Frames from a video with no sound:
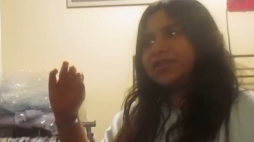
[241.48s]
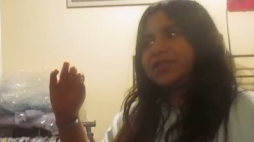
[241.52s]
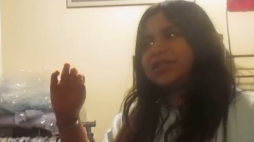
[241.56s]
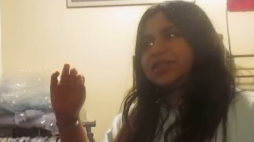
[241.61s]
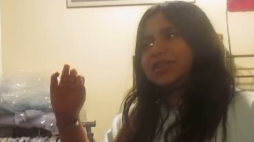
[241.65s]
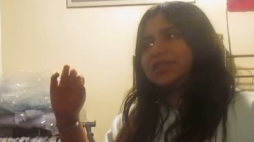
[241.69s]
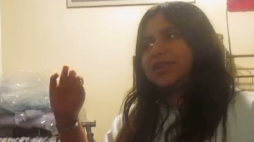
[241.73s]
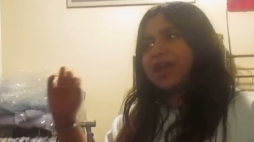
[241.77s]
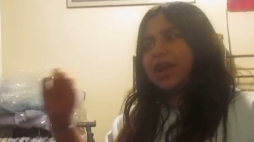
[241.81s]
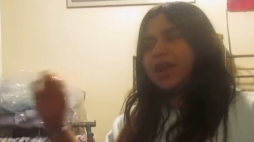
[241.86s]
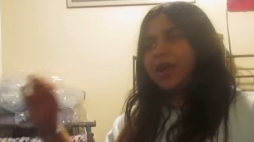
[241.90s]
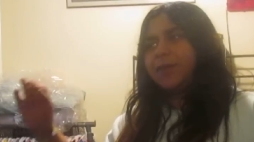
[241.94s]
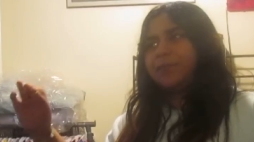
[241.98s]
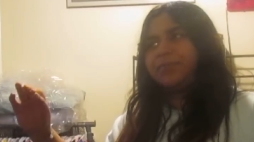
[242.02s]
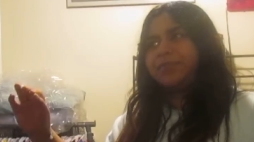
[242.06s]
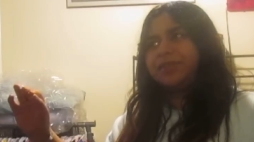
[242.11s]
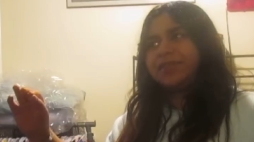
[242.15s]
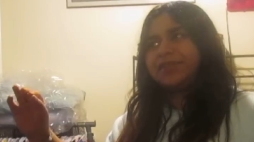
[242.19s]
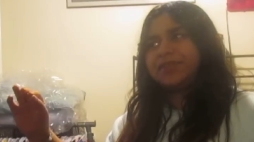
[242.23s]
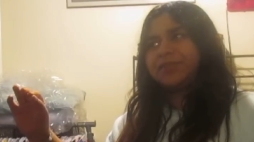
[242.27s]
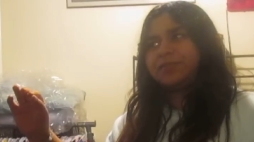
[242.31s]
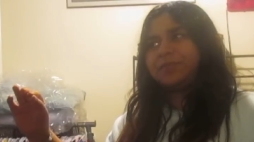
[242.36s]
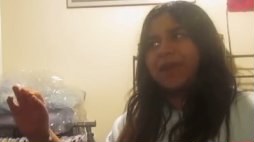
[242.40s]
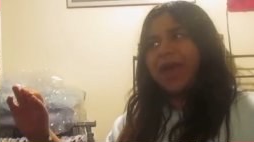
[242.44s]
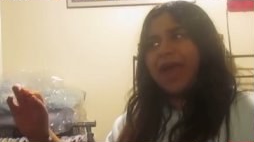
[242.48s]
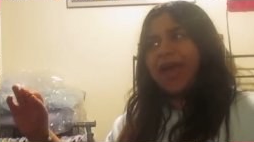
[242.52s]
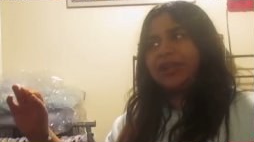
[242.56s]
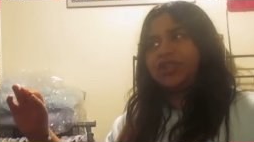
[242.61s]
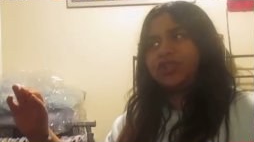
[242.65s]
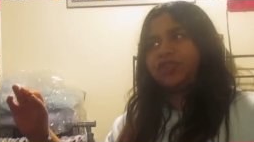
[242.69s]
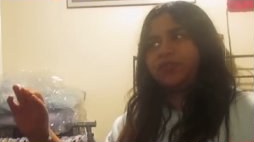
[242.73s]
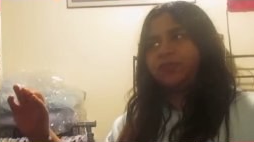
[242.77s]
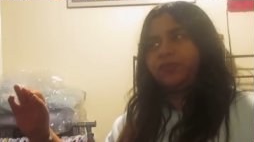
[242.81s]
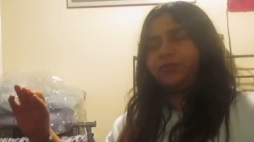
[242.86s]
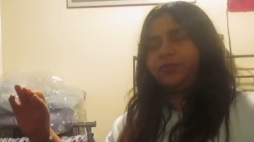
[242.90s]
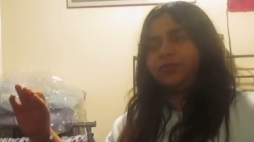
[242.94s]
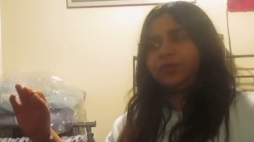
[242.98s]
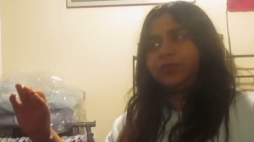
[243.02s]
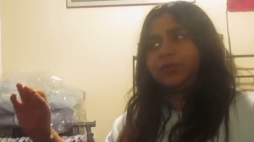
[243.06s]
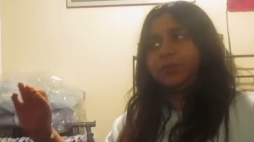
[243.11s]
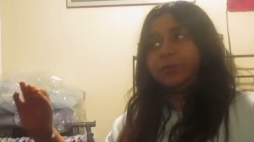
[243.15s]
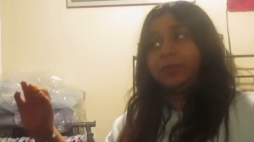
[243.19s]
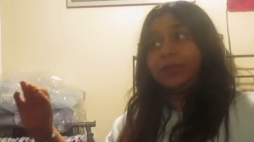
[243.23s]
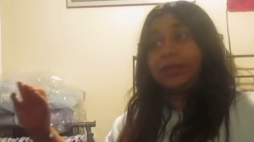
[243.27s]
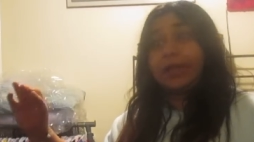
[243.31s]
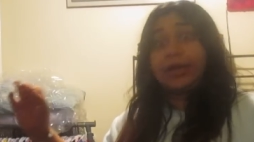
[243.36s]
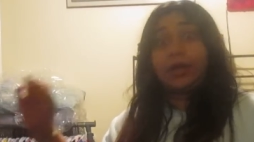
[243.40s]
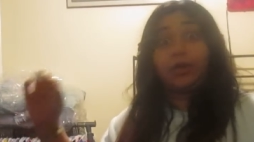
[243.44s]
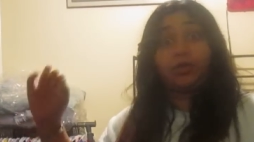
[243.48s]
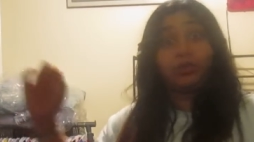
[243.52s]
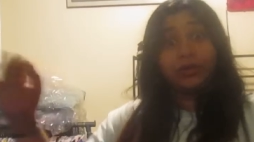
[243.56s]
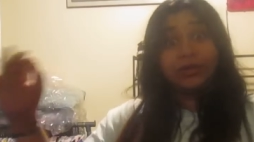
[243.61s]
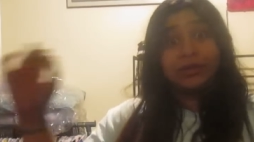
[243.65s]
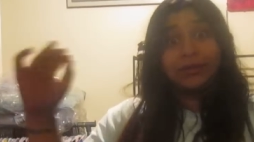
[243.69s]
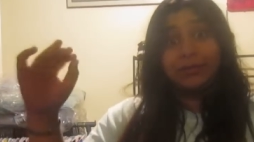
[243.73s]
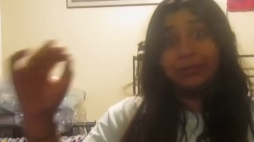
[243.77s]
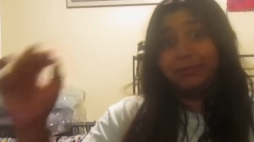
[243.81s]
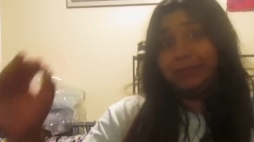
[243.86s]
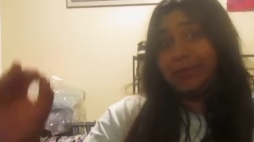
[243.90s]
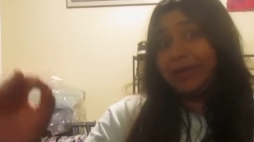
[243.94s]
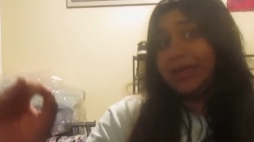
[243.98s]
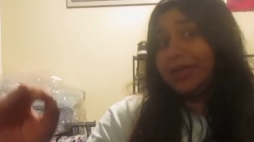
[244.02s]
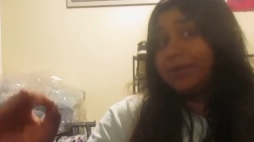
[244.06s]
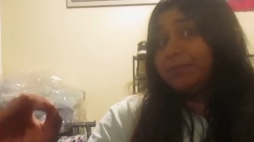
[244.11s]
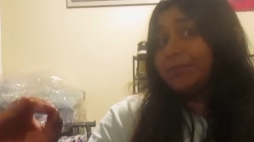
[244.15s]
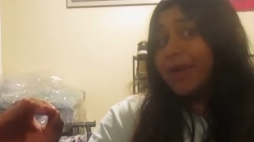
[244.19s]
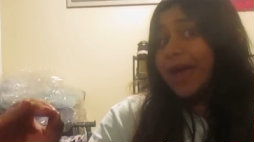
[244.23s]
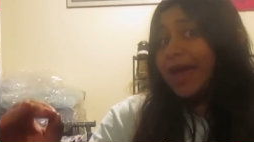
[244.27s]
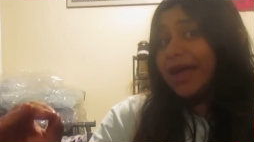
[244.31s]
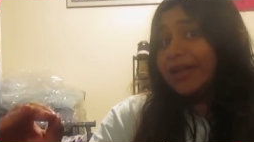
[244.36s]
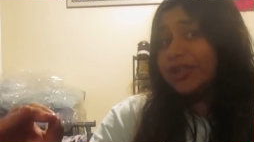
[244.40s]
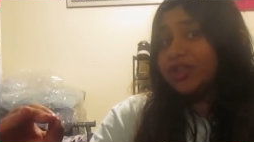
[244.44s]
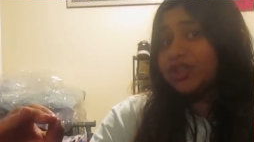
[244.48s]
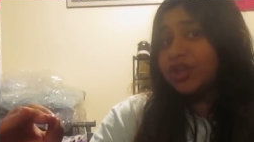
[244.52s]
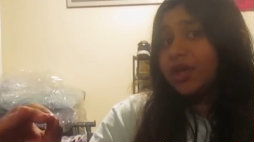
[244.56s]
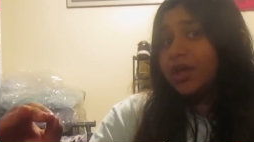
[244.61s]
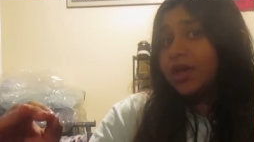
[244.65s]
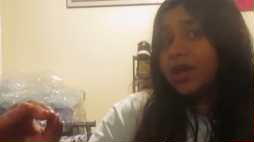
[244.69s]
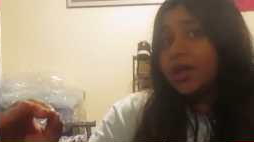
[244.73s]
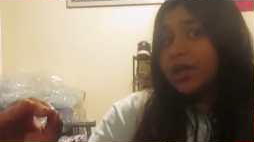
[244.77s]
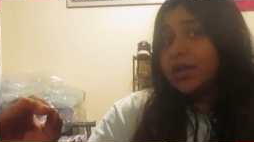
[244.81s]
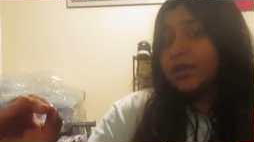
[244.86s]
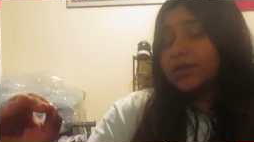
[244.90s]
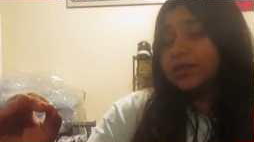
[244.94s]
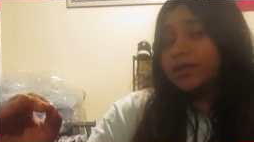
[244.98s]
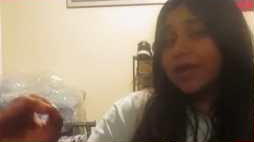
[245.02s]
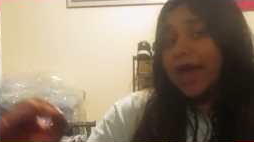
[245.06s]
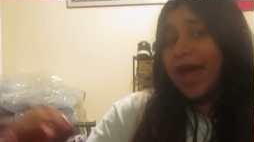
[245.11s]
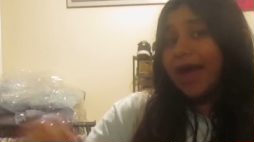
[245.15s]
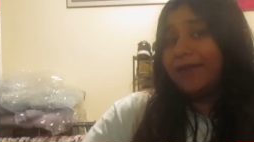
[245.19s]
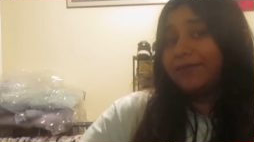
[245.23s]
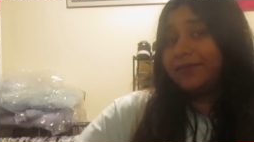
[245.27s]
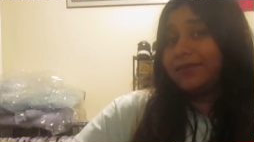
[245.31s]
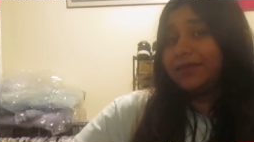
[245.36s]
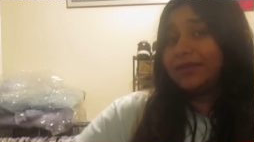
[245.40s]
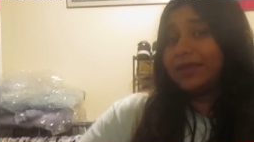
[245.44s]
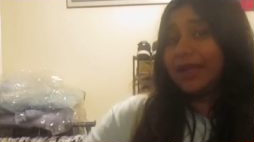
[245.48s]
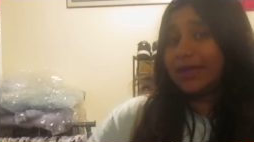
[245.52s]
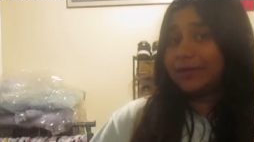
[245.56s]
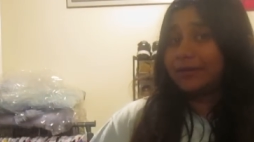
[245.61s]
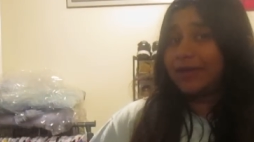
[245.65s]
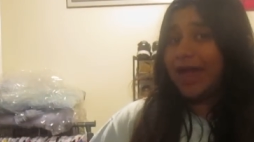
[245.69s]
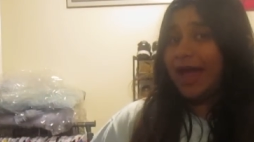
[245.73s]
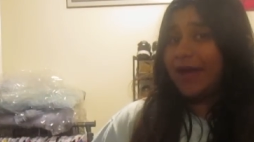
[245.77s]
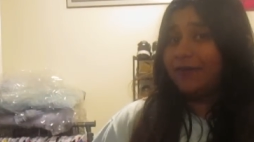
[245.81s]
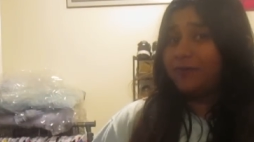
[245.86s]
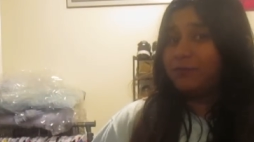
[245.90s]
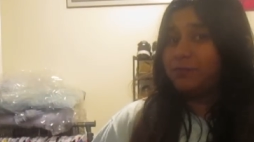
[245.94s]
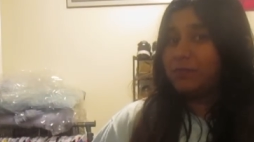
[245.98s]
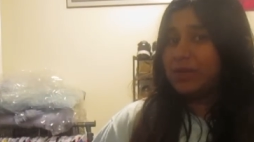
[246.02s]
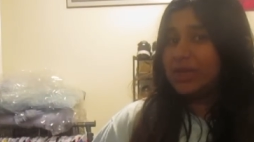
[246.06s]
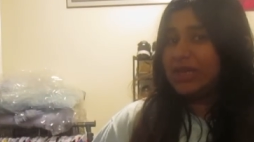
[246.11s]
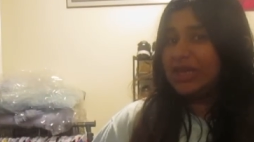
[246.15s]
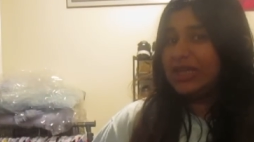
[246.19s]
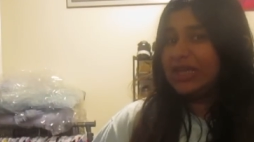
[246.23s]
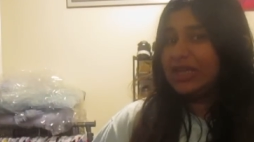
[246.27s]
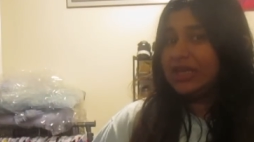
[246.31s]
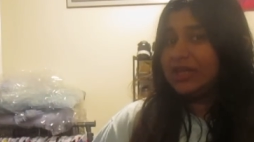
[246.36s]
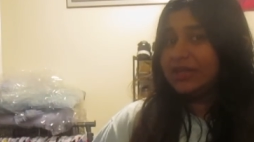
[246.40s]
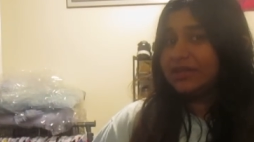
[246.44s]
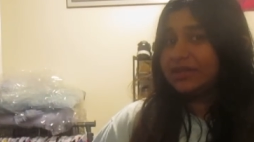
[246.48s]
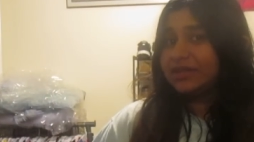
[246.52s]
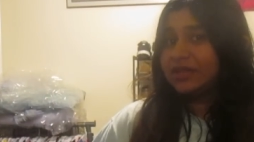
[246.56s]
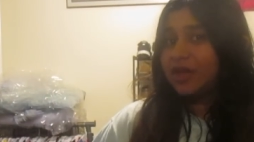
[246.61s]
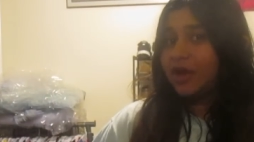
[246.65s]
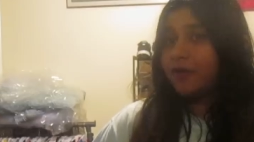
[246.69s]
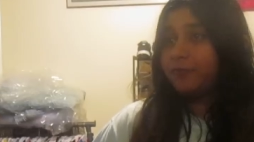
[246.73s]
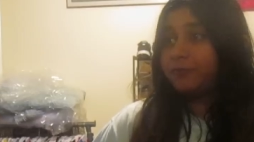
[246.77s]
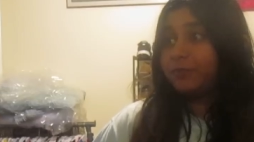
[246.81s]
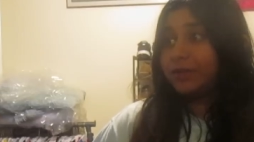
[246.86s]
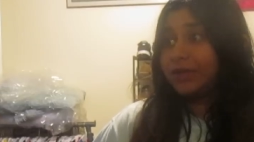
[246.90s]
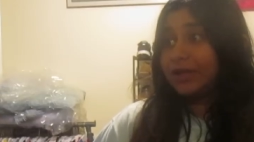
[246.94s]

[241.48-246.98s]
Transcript: set up this match to be like a really big match, to have it like have meaning and stuff?